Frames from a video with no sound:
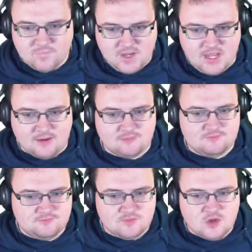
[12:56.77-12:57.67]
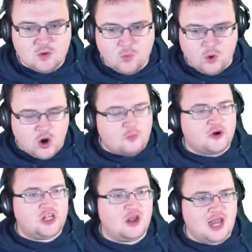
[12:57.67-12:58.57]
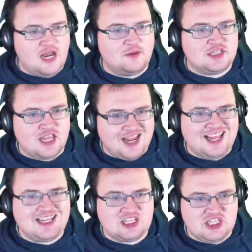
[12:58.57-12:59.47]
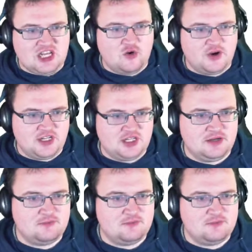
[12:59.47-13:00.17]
Yeah. We're all pretty unanimous there. It is decreasing.